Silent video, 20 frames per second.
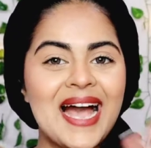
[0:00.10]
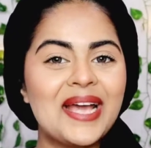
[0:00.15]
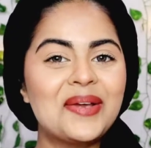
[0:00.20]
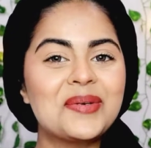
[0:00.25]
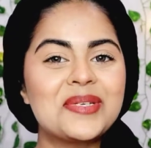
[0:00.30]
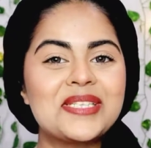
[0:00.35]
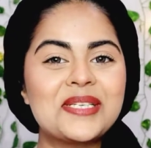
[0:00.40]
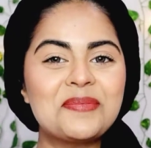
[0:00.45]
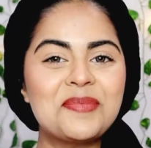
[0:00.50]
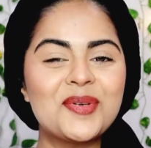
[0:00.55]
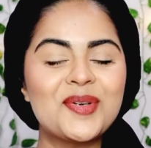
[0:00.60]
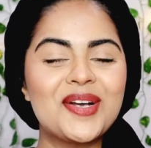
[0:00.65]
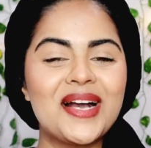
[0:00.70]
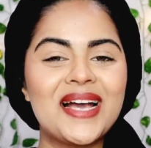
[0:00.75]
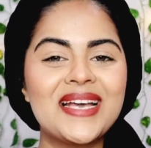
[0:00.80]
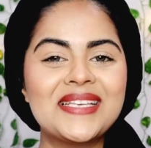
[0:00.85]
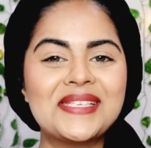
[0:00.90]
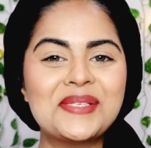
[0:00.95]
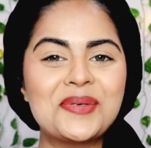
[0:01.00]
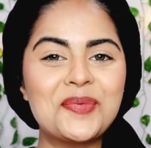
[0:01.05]
Hi, what's up you
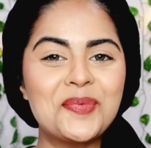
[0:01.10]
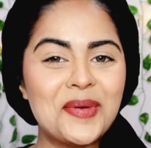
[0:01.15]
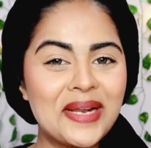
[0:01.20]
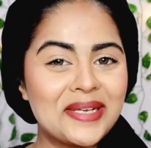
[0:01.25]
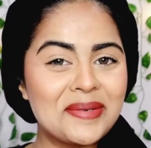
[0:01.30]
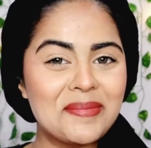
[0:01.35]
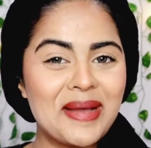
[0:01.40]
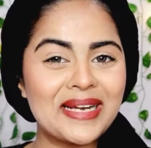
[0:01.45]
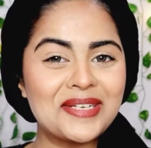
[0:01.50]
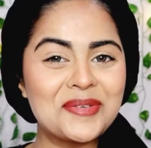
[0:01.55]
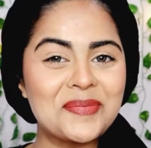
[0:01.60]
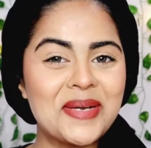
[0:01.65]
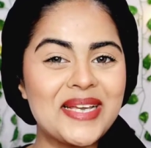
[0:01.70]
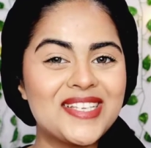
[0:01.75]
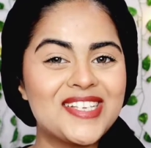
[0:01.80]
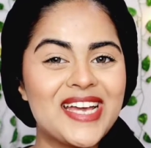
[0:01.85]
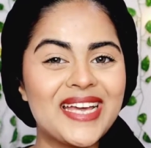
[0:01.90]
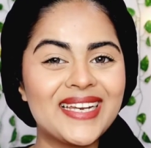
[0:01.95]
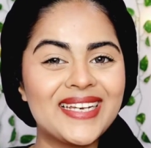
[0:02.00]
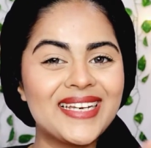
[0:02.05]
guys, welcome back to
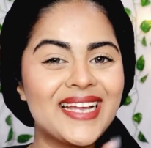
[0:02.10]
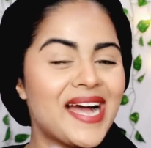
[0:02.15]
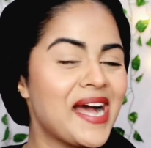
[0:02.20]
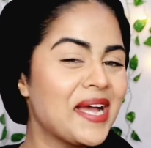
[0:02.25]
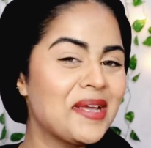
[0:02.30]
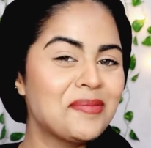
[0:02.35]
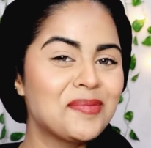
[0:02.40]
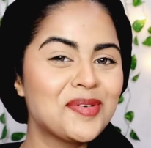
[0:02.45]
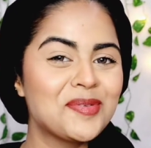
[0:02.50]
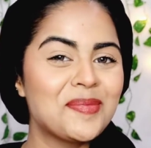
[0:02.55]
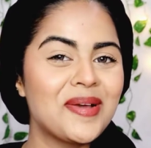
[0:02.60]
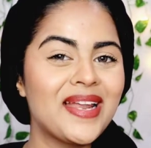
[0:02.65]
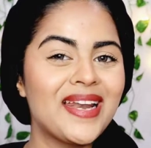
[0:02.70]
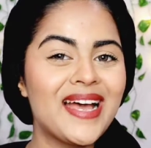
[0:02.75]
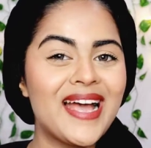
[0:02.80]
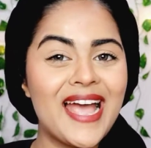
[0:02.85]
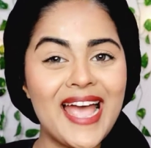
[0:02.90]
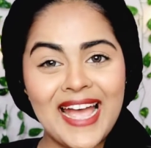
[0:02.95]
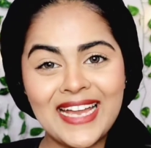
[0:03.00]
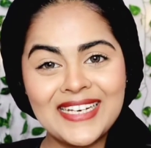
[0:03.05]
my channel. I'm
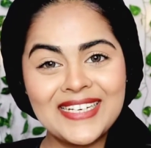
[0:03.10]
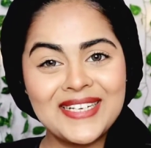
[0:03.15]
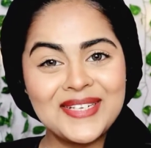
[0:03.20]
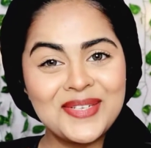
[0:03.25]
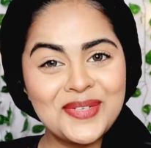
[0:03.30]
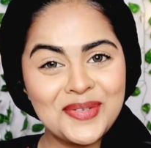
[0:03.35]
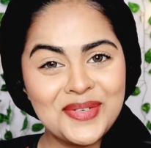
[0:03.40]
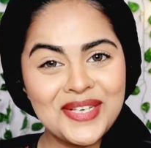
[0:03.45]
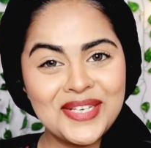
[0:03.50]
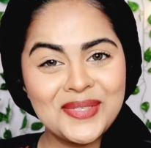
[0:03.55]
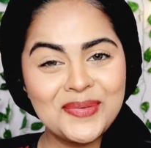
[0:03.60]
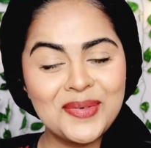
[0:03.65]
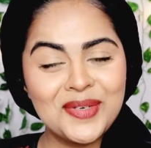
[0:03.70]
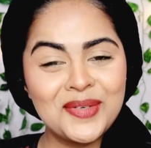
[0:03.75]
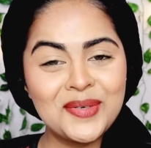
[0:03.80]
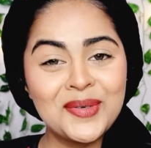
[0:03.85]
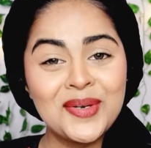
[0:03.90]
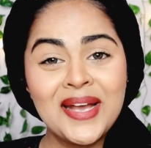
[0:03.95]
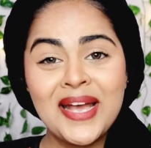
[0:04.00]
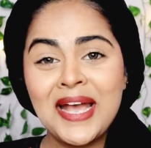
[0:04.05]
Rumailah and in today's
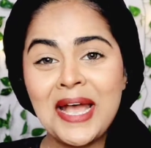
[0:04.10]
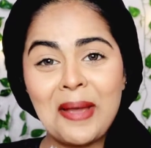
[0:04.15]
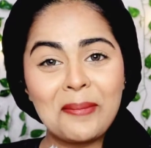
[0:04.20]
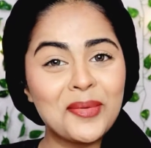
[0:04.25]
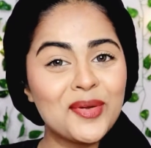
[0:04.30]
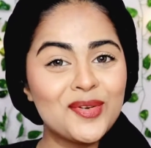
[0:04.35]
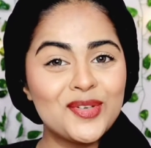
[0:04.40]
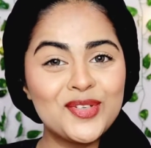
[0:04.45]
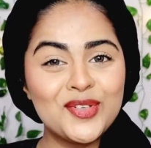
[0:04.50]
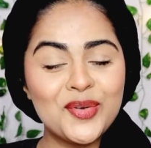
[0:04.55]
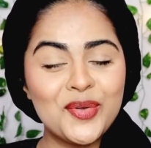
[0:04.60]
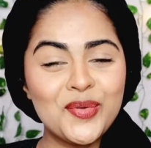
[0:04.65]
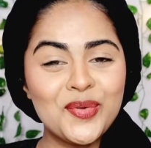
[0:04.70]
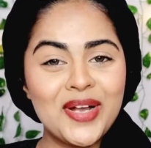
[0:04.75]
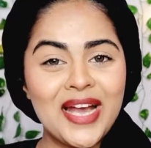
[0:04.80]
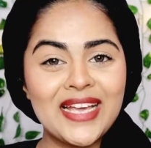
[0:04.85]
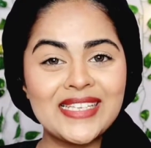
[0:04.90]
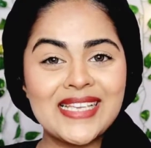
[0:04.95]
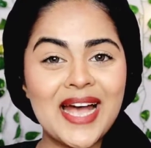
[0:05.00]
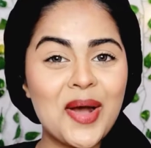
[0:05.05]
video I'm going to show
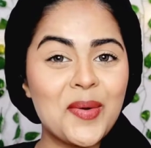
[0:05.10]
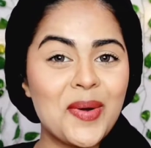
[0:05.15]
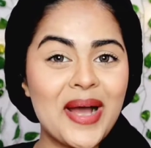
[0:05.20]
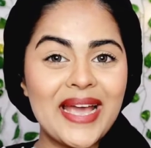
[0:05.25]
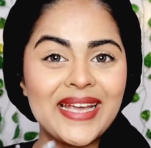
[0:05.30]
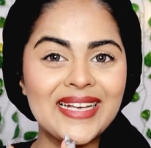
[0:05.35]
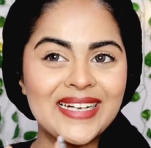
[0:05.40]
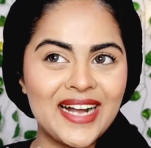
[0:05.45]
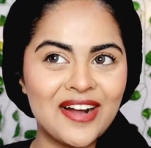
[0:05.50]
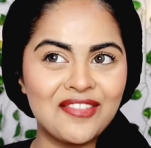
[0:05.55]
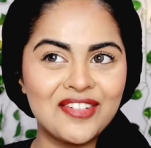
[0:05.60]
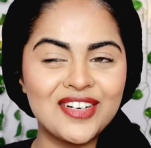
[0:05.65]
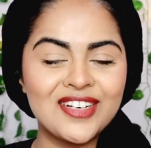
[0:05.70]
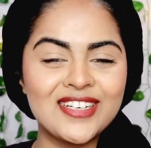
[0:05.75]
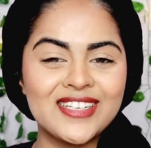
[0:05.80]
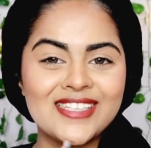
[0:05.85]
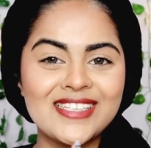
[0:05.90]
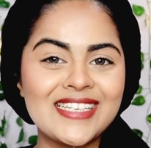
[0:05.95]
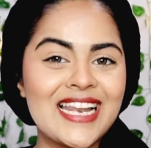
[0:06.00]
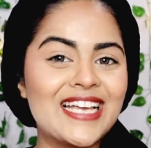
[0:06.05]
you guys how I
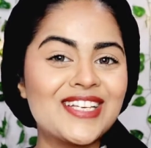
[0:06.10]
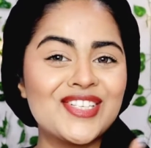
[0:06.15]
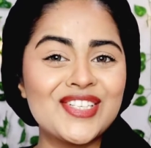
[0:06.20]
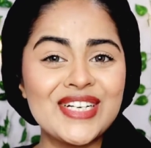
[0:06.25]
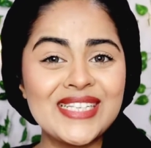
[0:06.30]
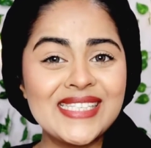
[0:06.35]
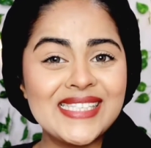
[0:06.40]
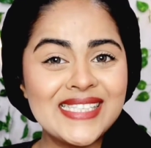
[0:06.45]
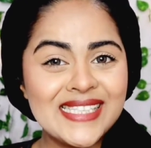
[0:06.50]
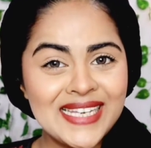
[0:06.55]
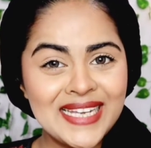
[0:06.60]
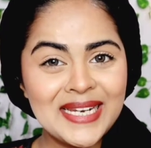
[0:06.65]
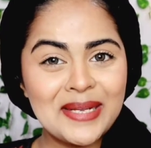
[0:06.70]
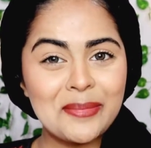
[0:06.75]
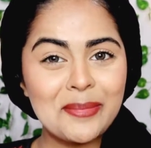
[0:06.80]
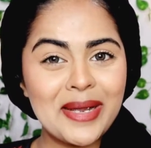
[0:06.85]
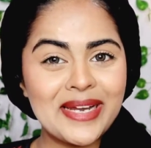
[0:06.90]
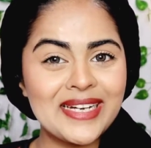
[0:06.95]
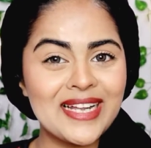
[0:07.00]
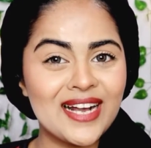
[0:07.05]
cover slash
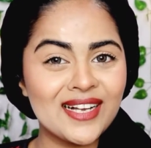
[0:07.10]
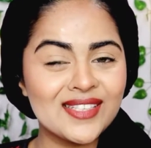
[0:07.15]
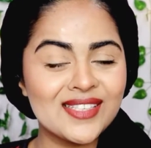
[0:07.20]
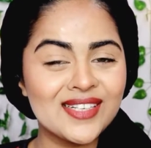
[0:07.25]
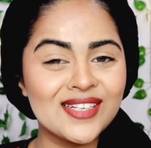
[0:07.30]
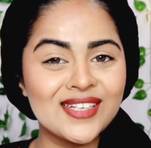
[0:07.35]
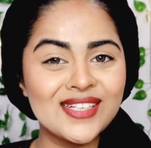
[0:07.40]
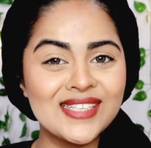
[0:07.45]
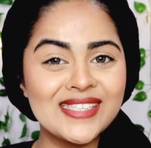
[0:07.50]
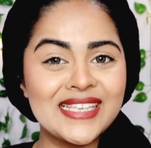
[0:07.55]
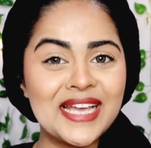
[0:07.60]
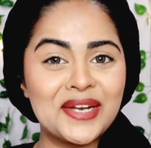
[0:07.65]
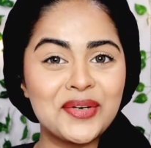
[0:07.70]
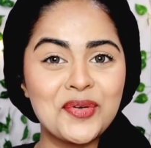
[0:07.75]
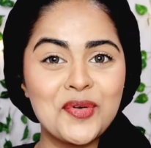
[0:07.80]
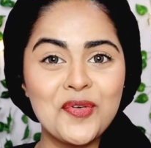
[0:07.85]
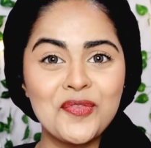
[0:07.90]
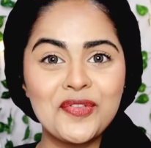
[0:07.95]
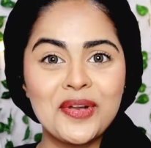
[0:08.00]
conceal my dark circles and go